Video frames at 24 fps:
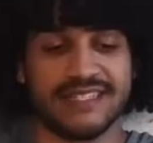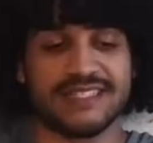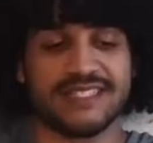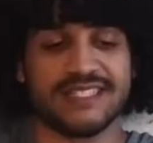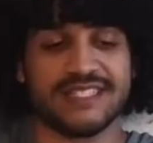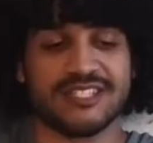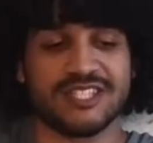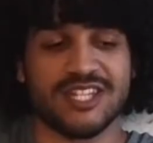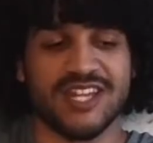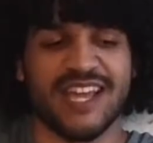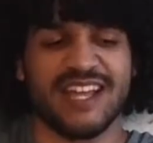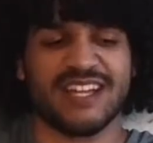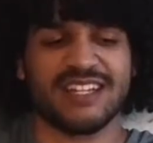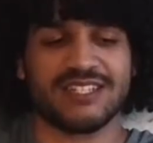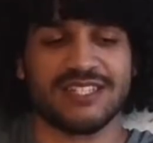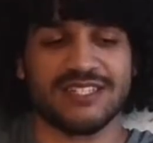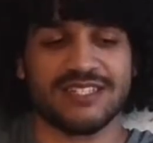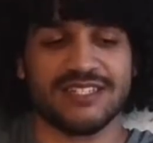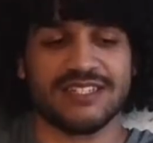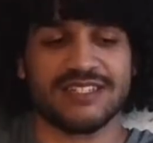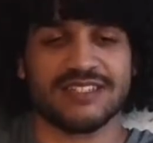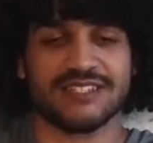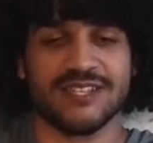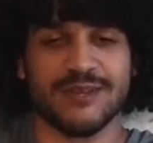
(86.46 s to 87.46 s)
is to change
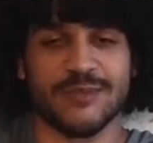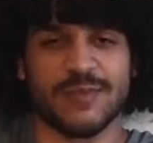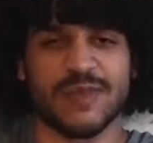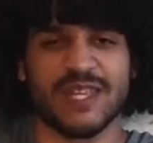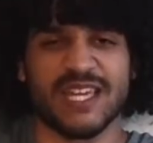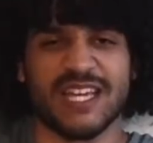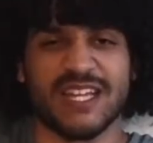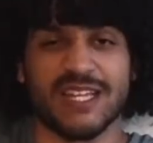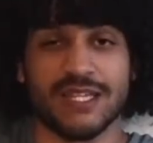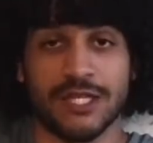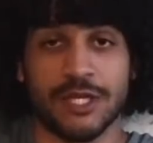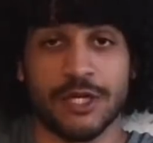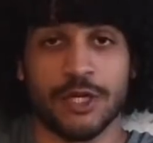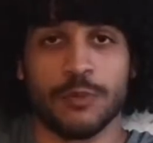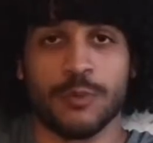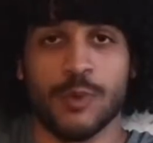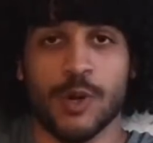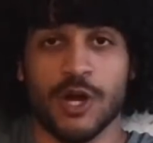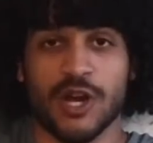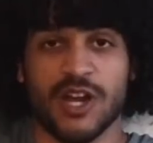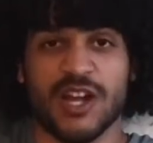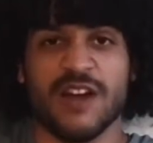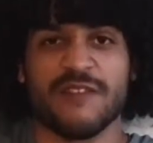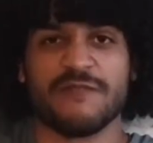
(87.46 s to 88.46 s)
into something a little
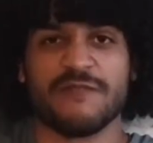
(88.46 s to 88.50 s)
more